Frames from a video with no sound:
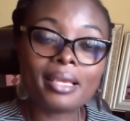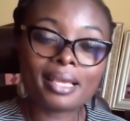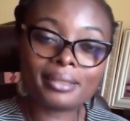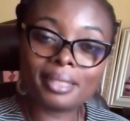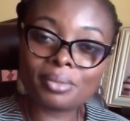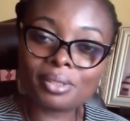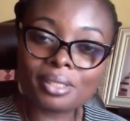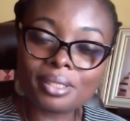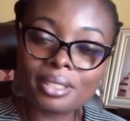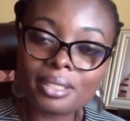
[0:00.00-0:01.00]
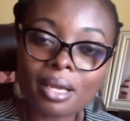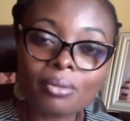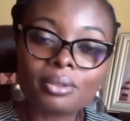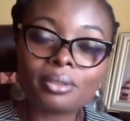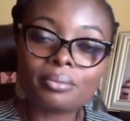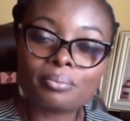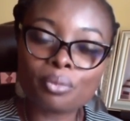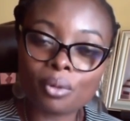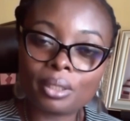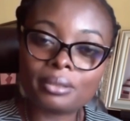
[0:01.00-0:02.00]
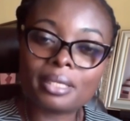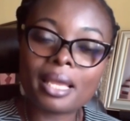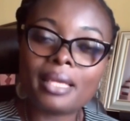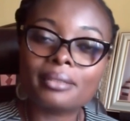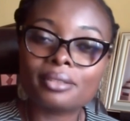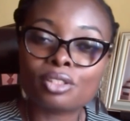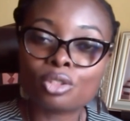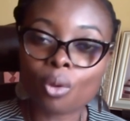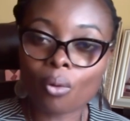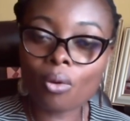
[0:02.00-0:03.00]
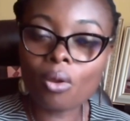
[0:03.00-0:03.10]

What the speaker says: get them seasoned out, boiled, and store.